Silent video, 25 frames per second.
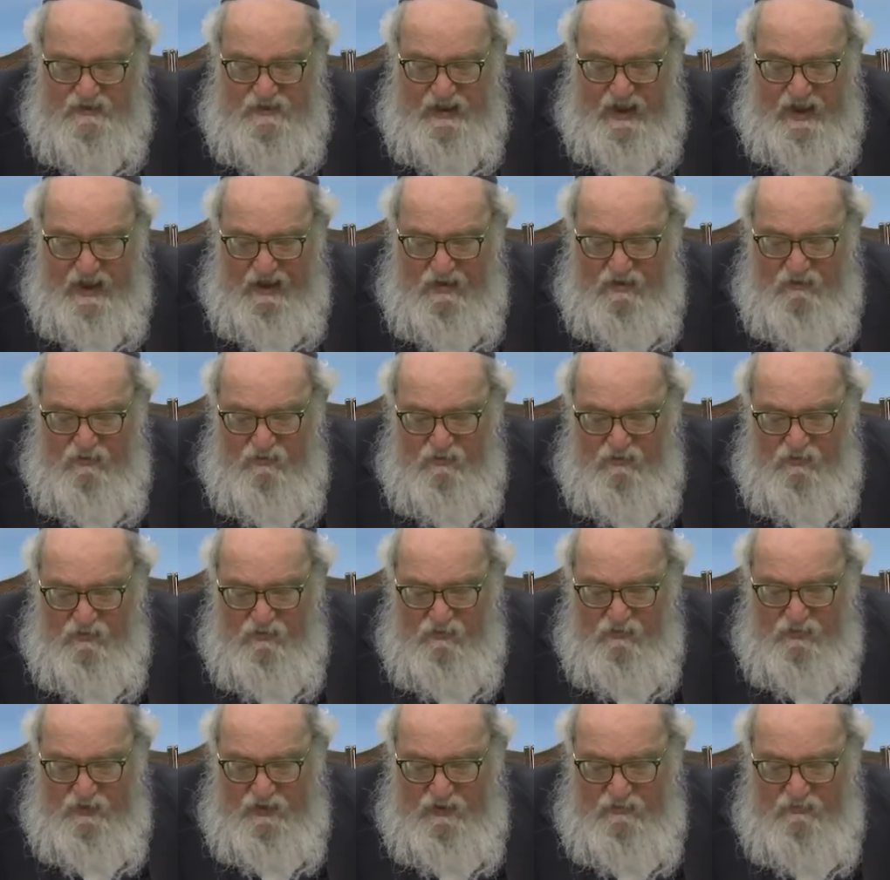Now
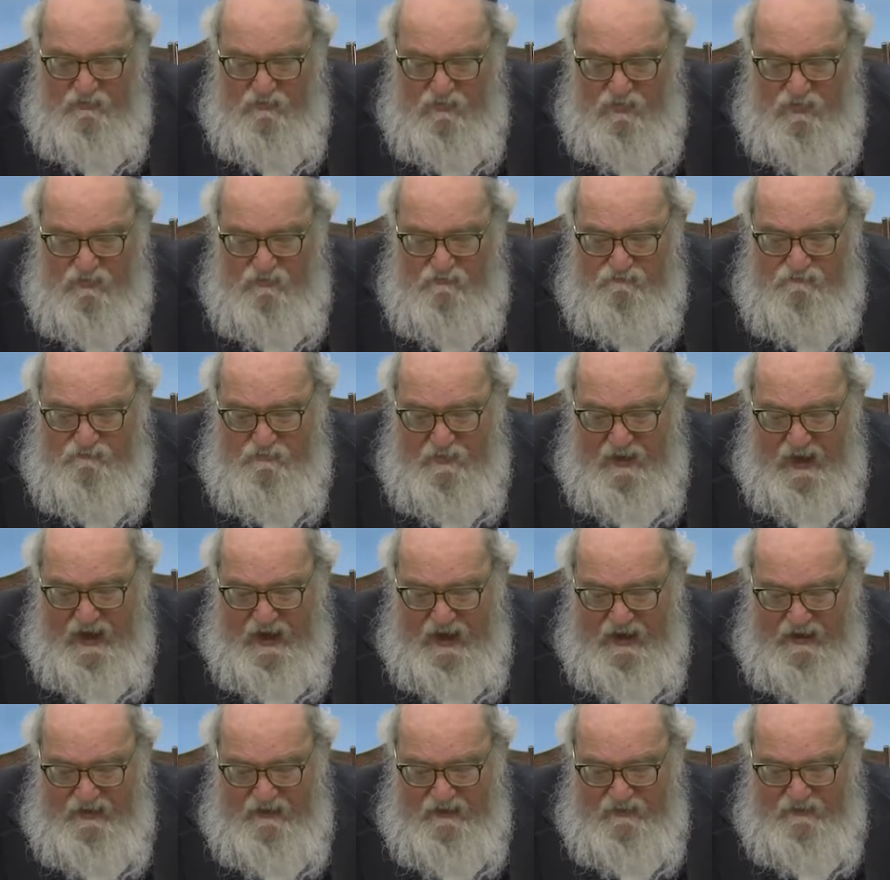we move
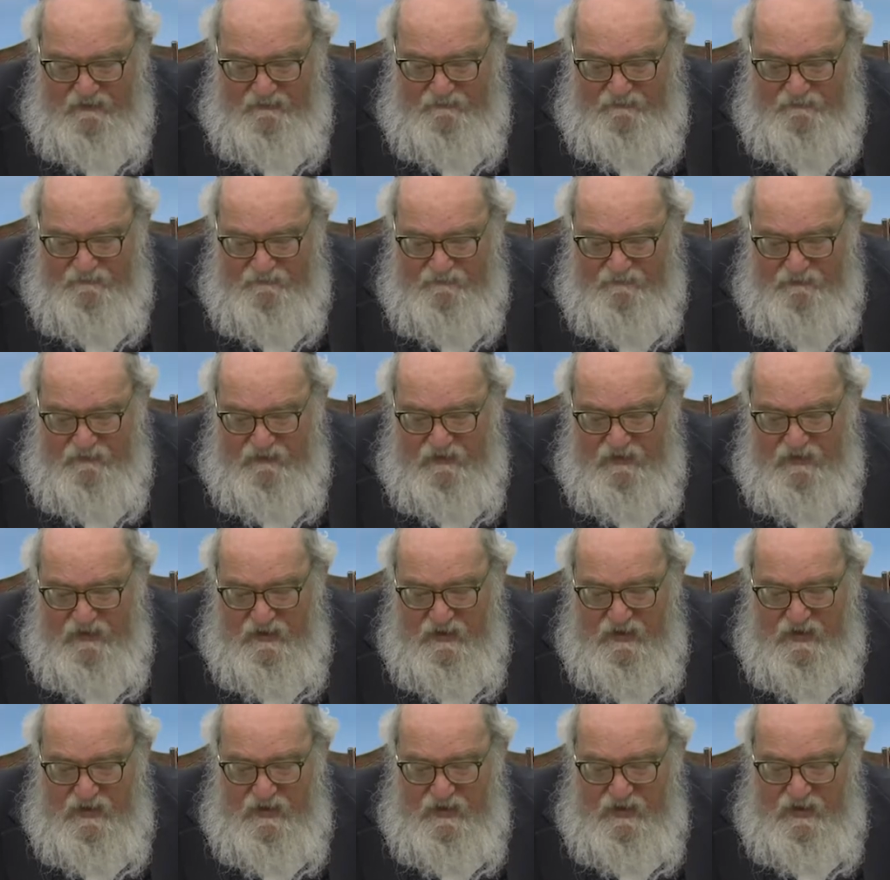back
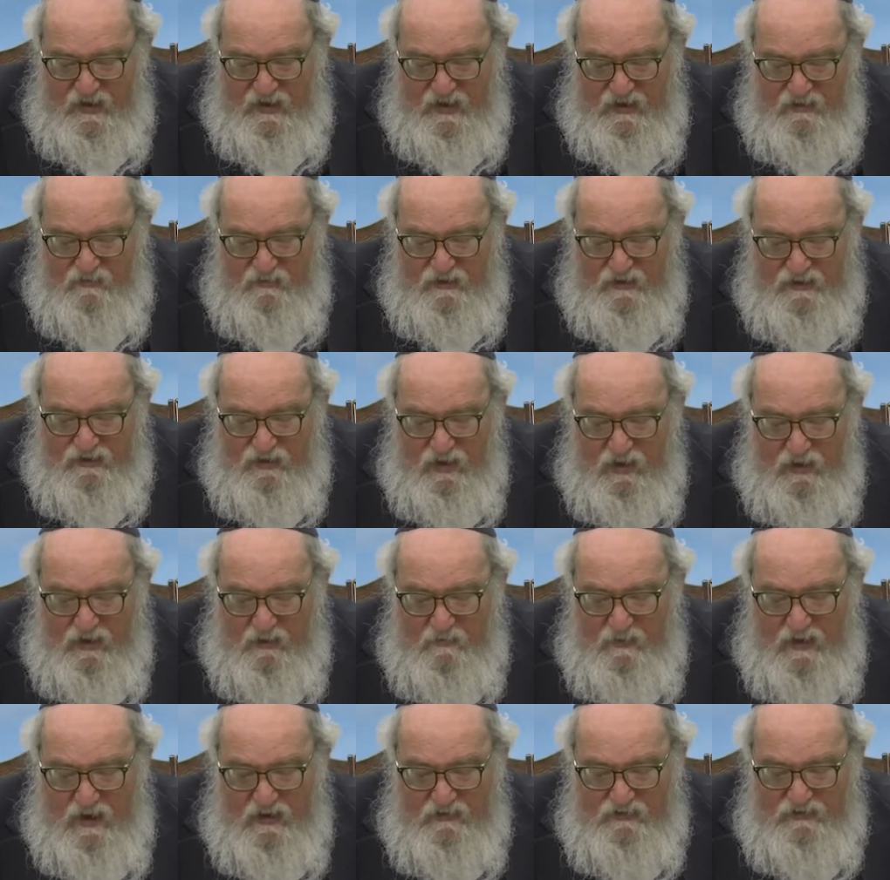and we talk
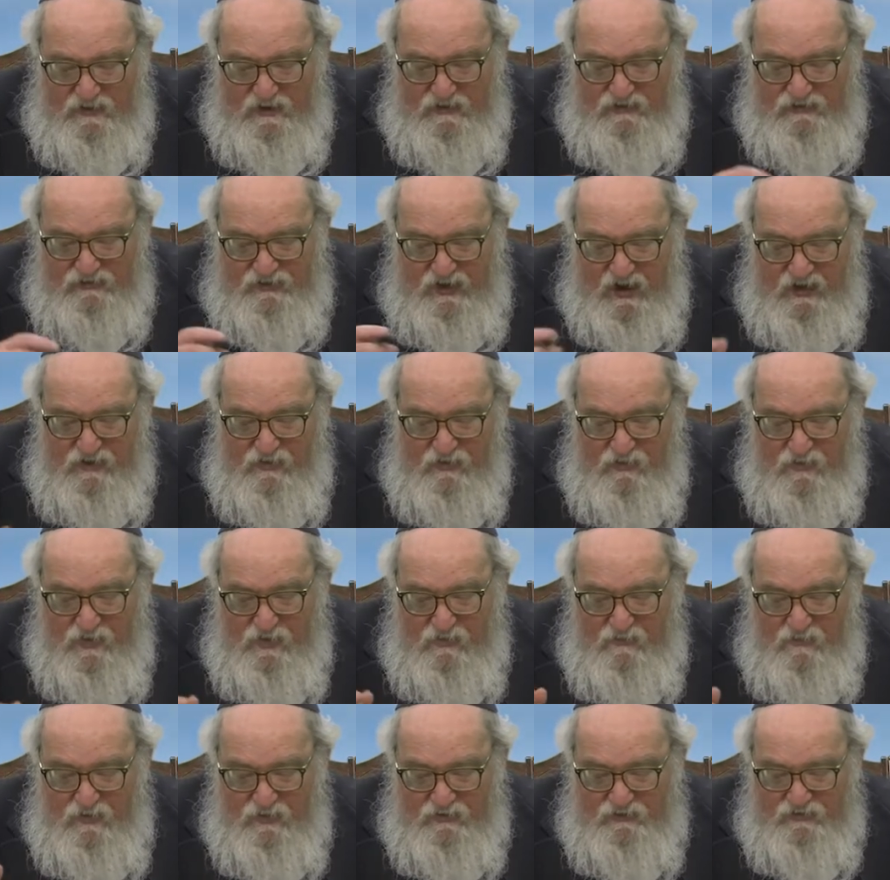about the
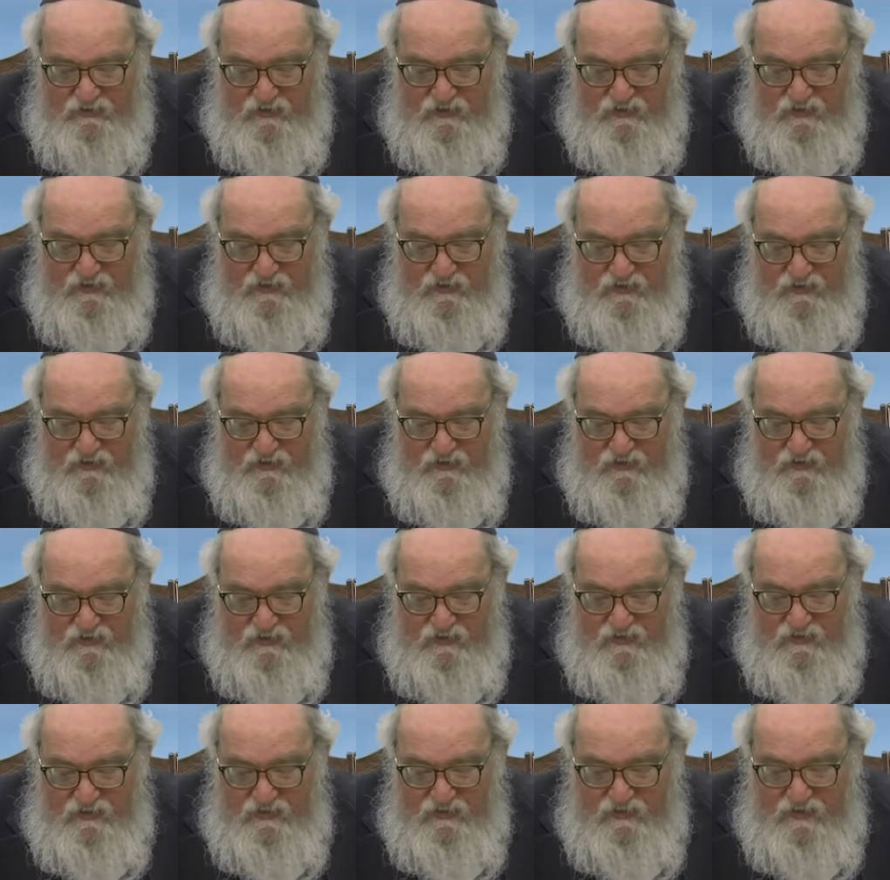general Musar
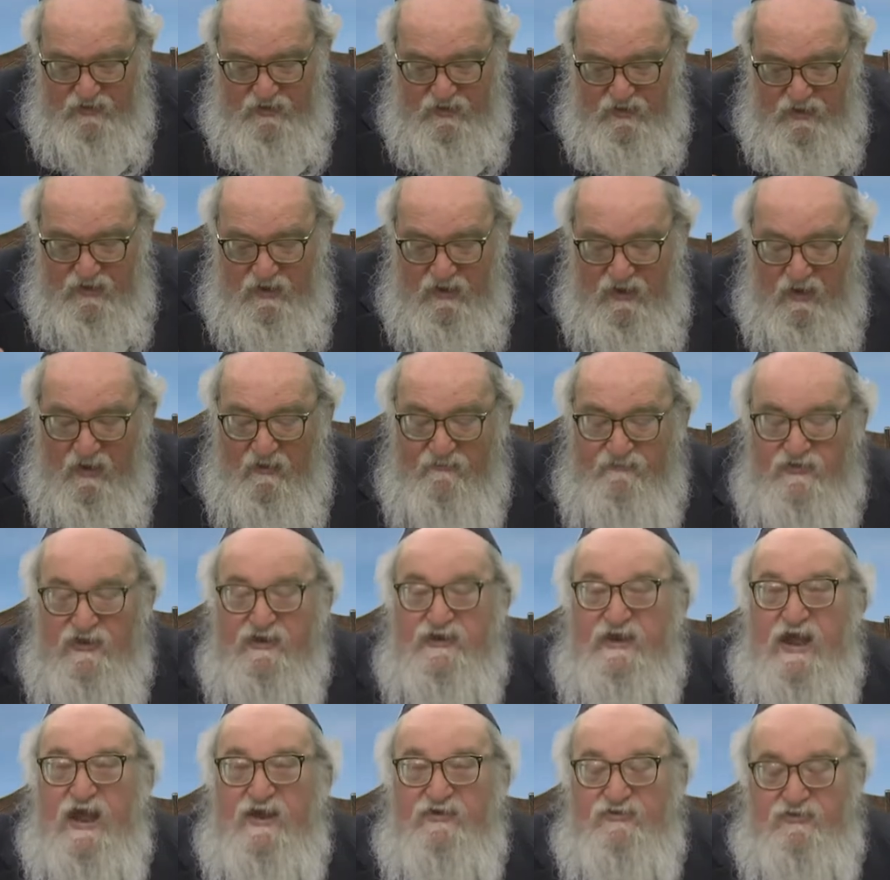of
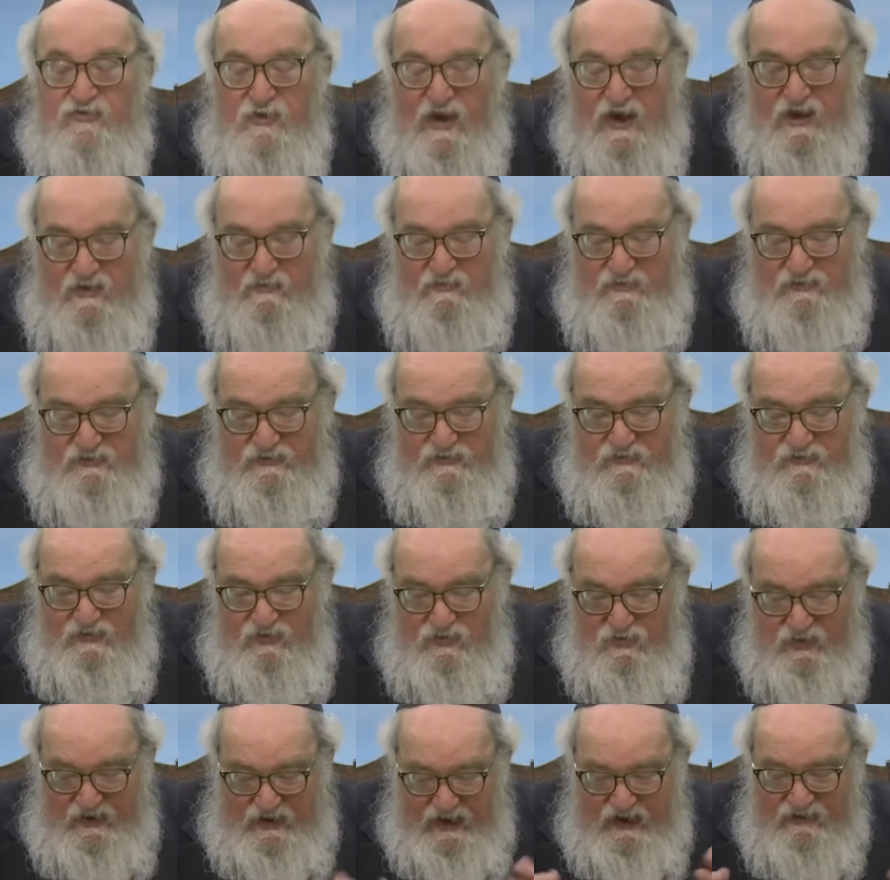the ten tribes,
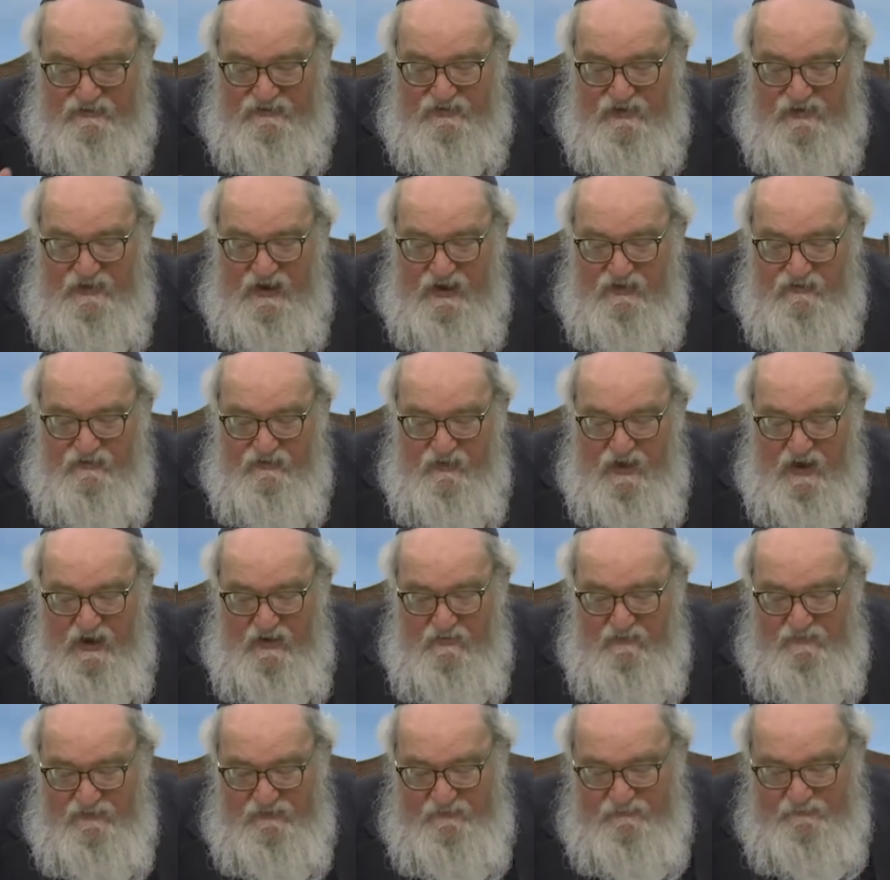or against the ten
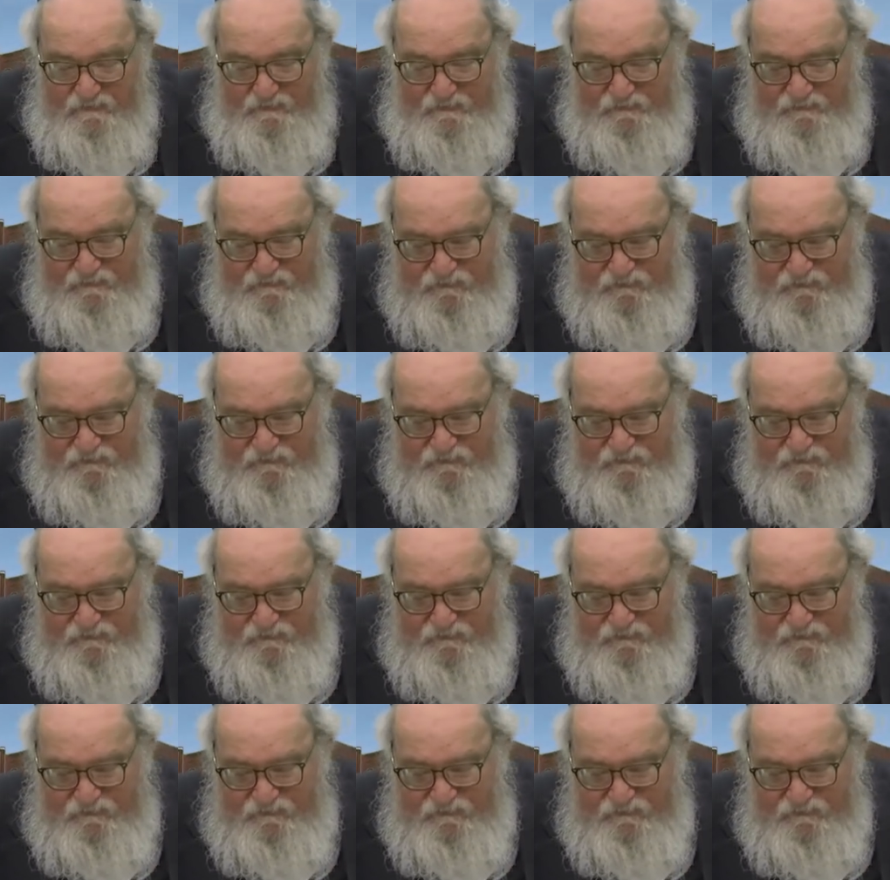tribes.